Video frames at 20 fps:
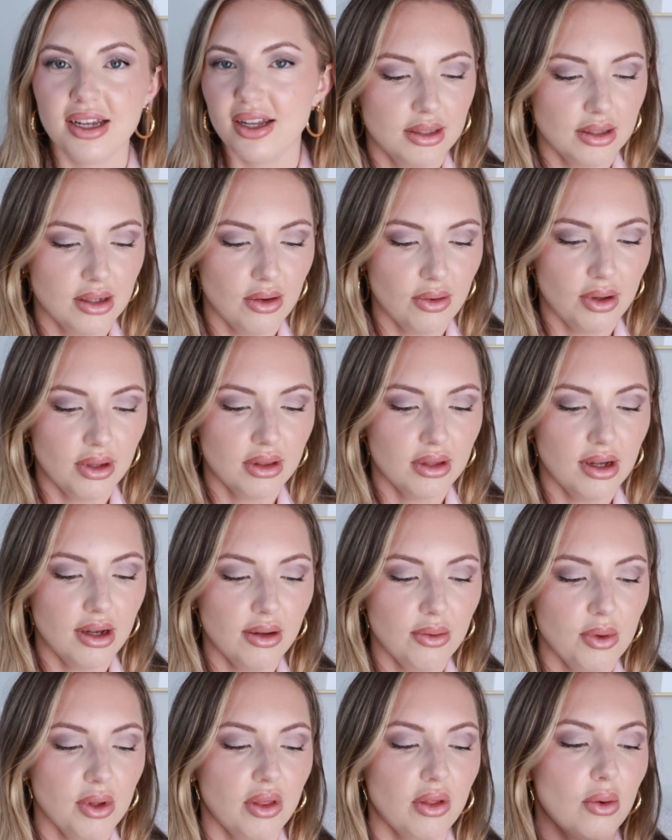So
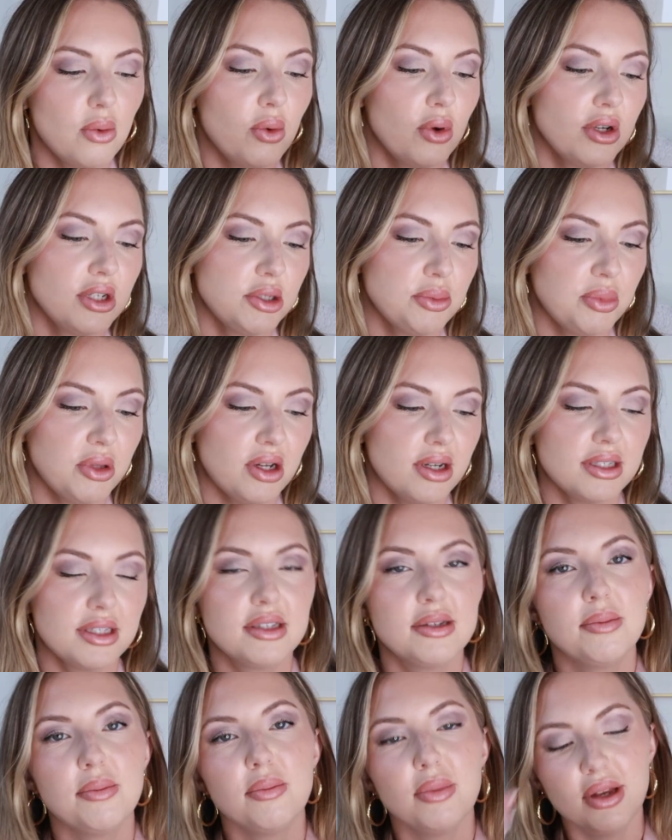along with orange
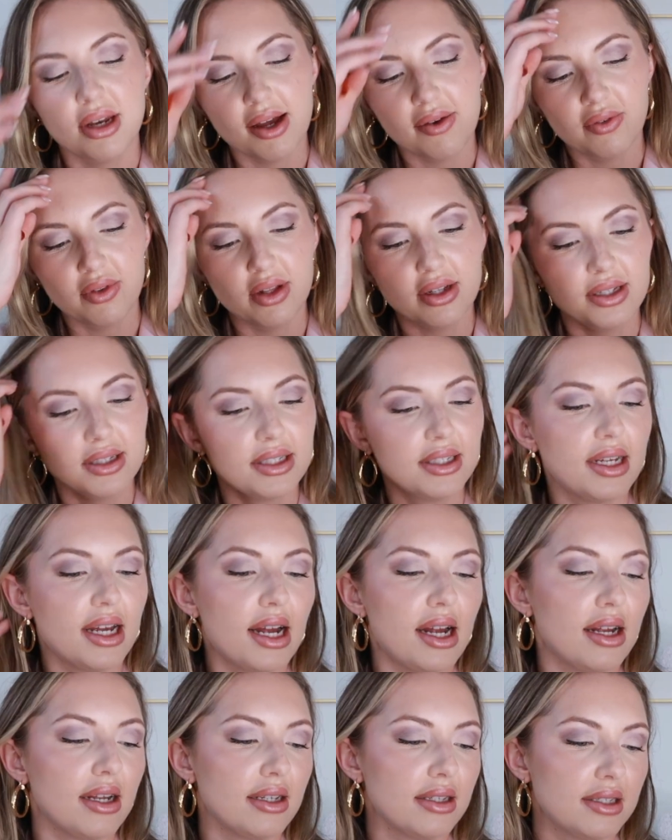blossom, Benevolence
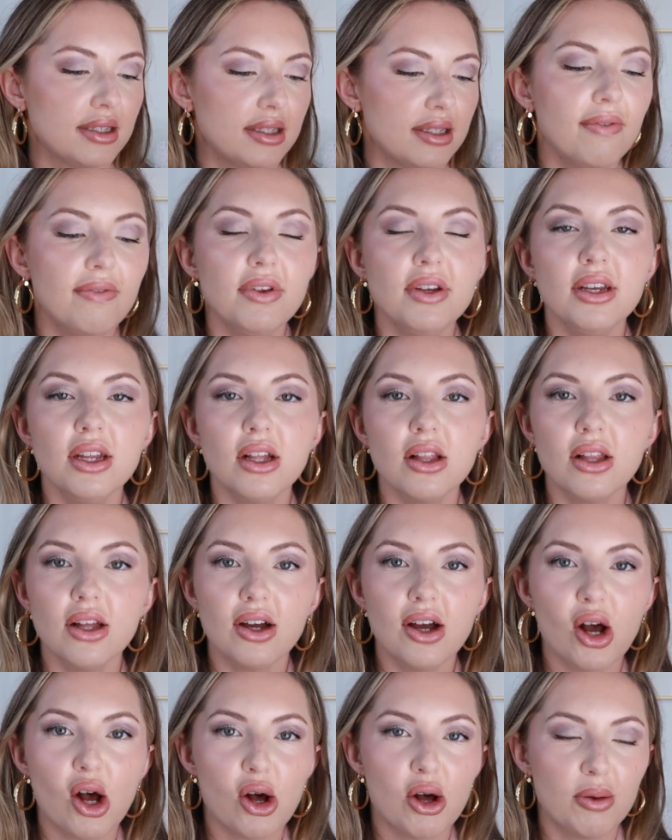has
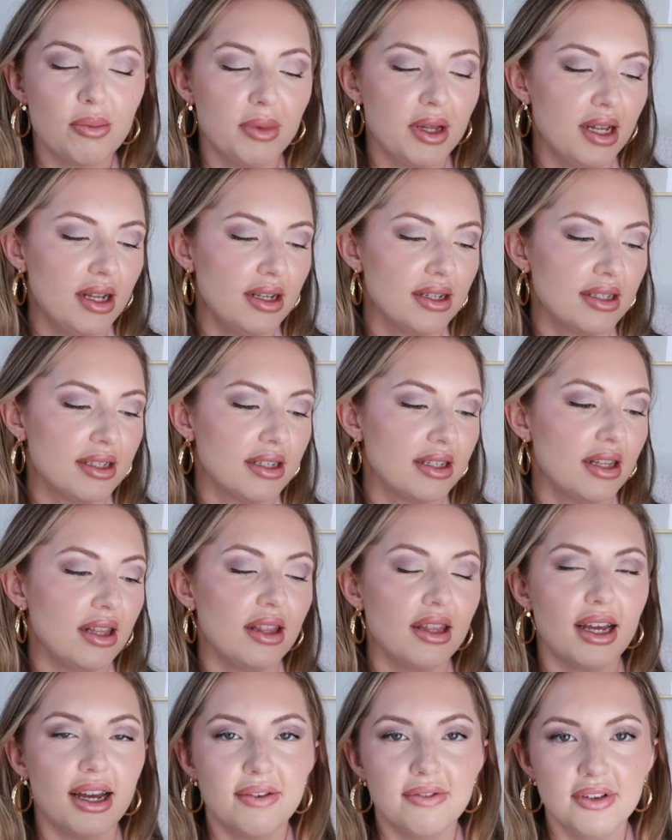vanilla, almond,
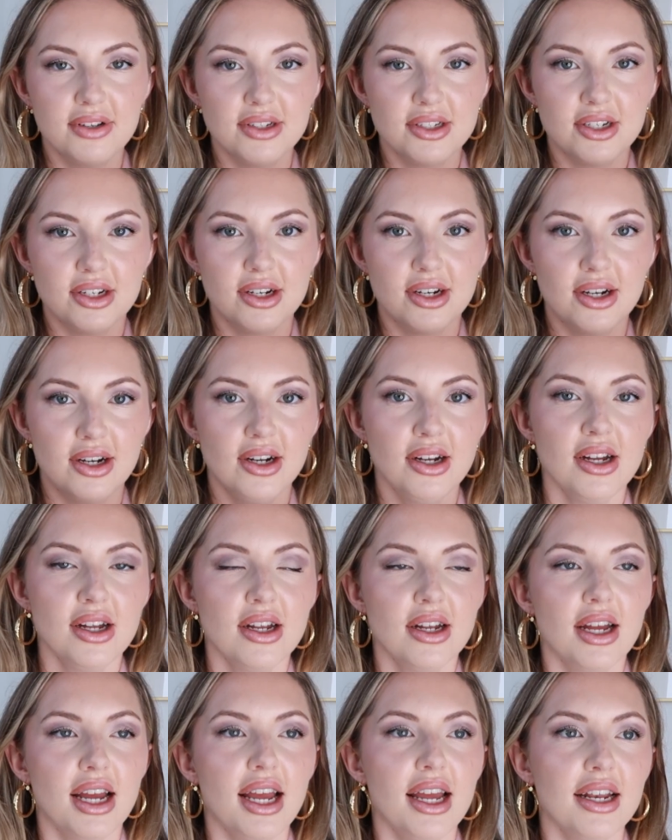lavender,
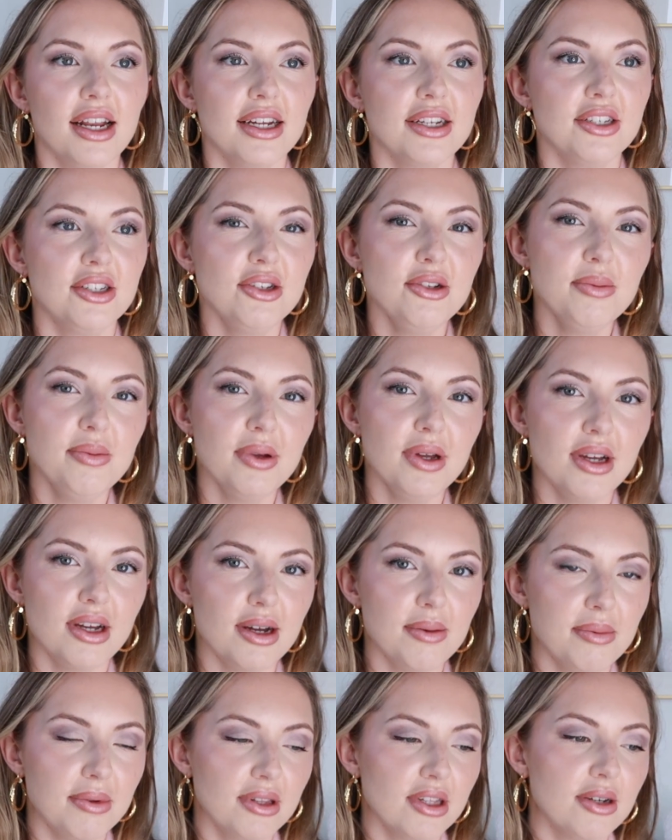and I do pick
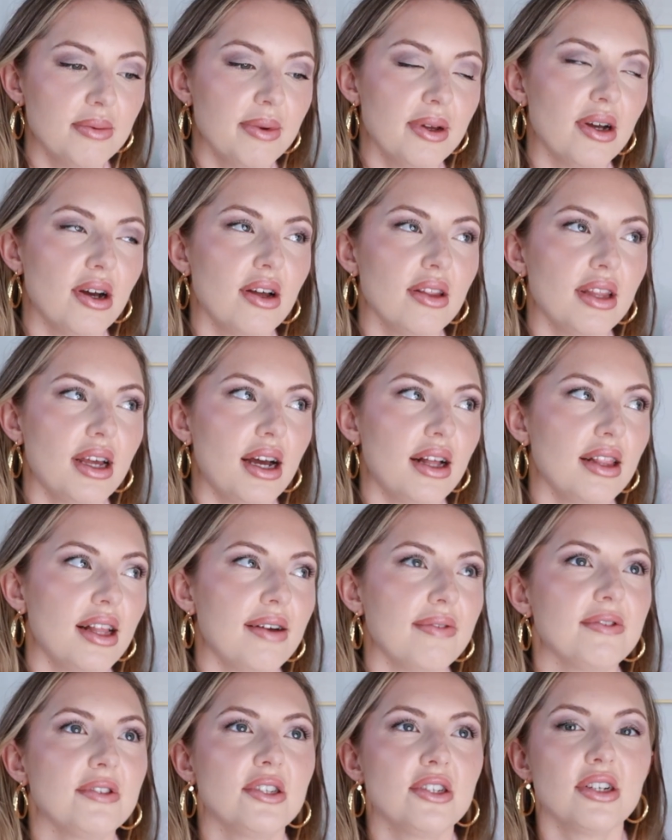up a little bit on that
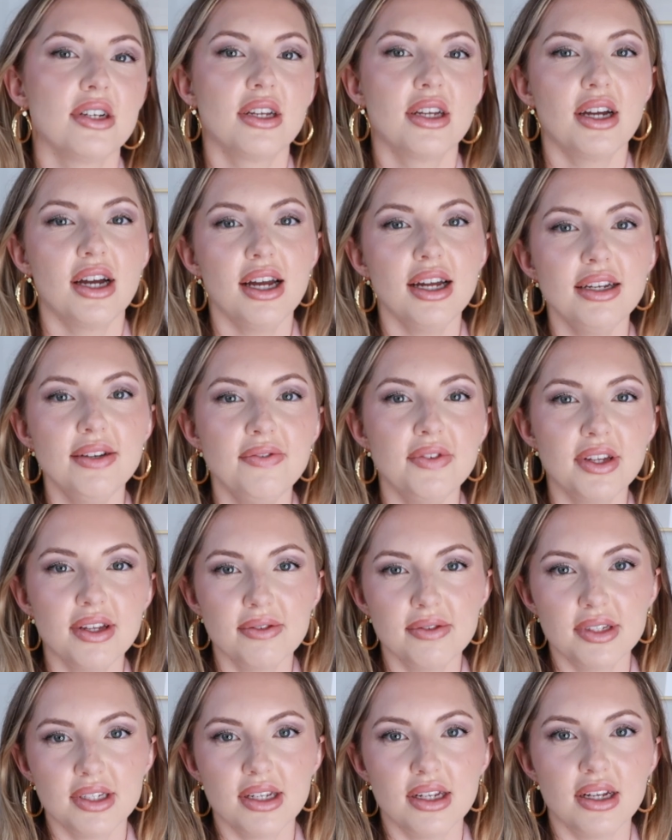lavender. It kind of
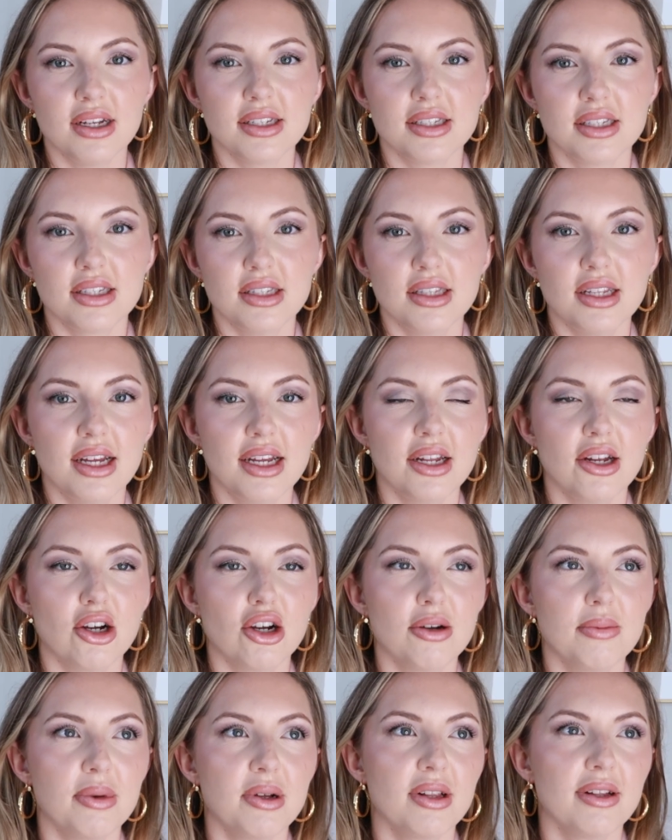gives it a slight
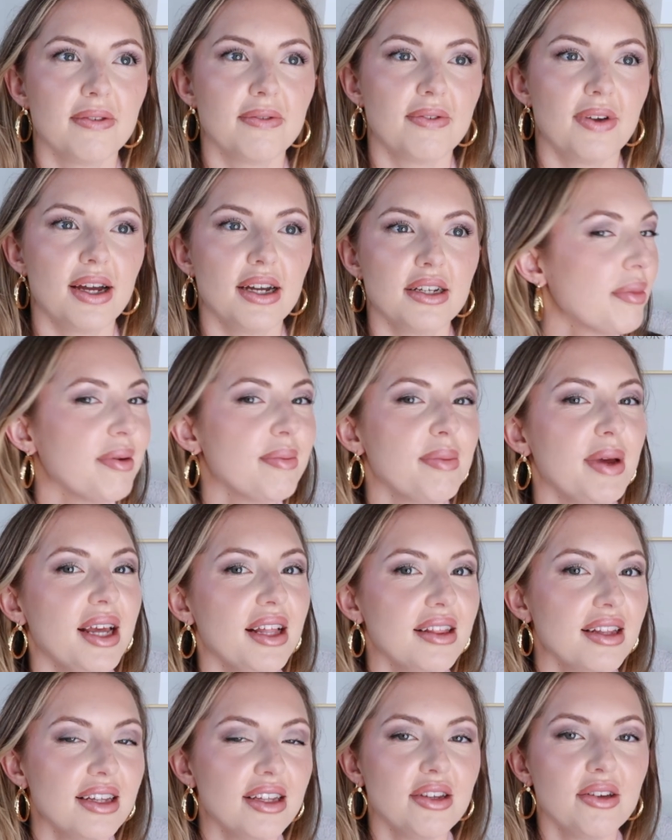herbal effect, but
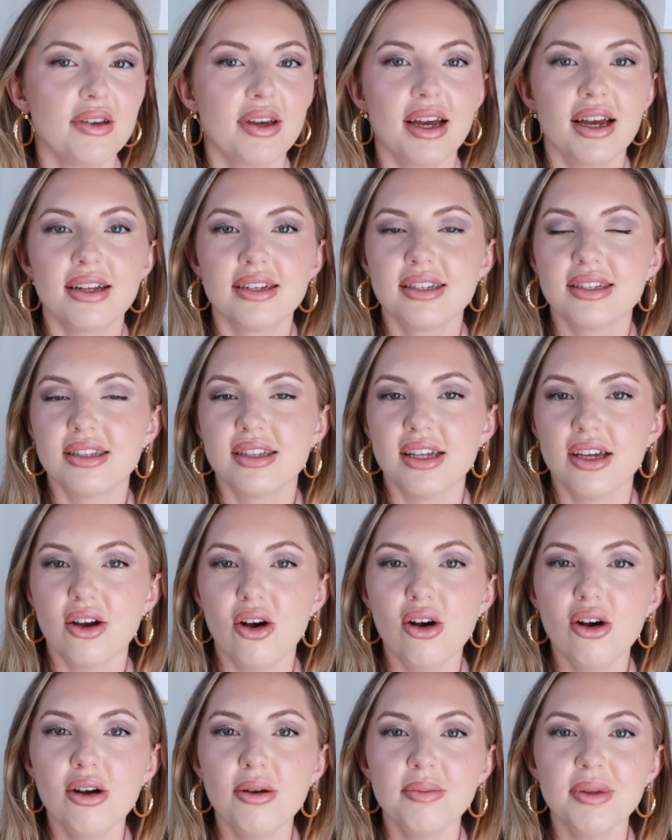mainly you get the
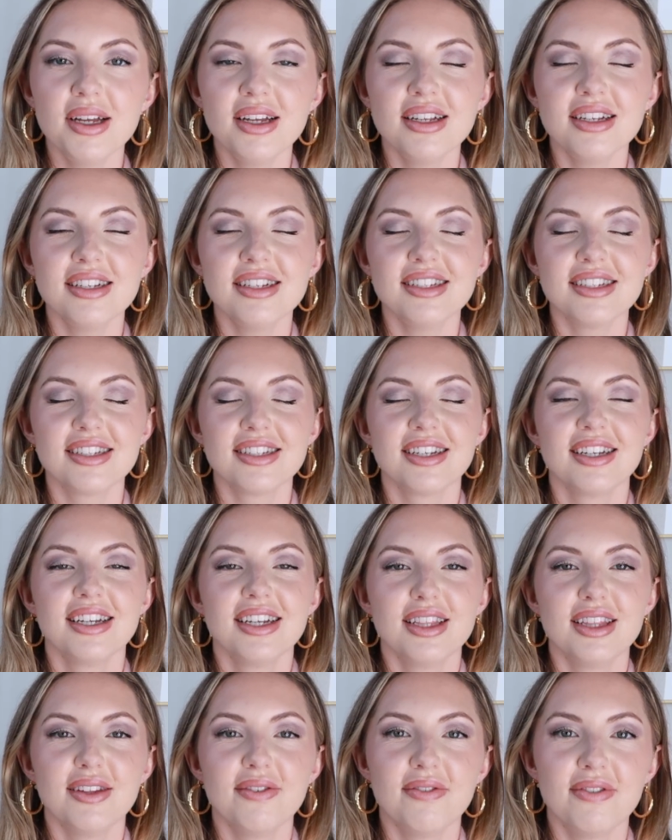almond,
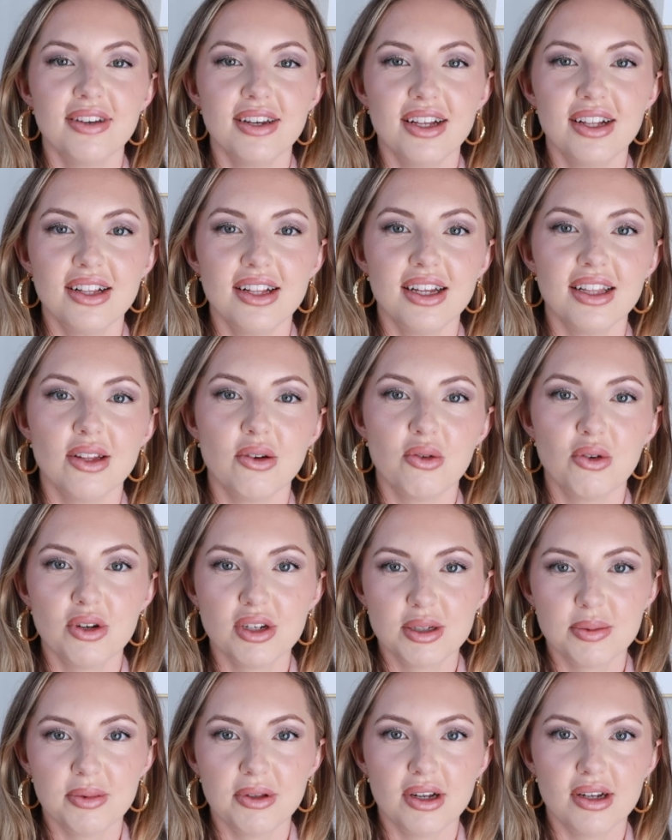the vanilla, and the
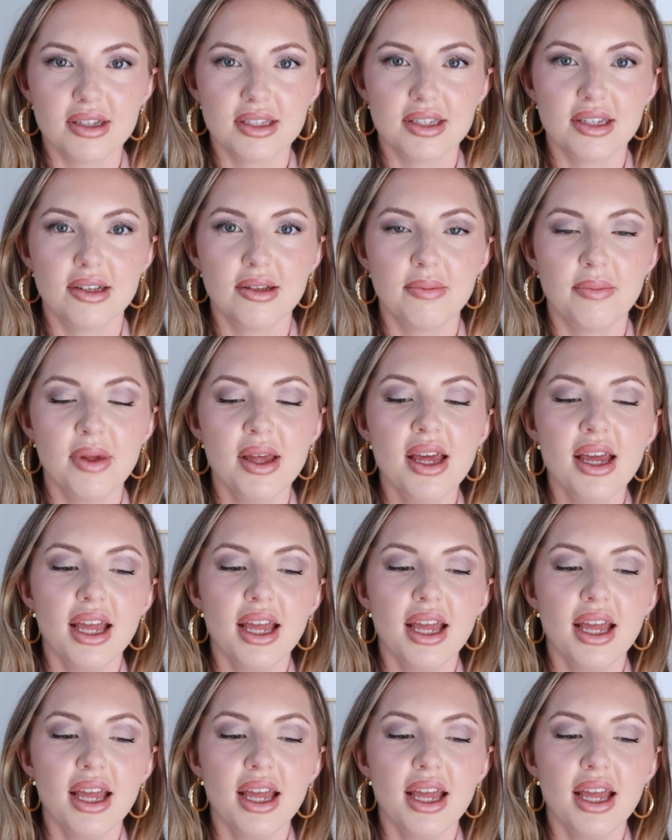orange blossom.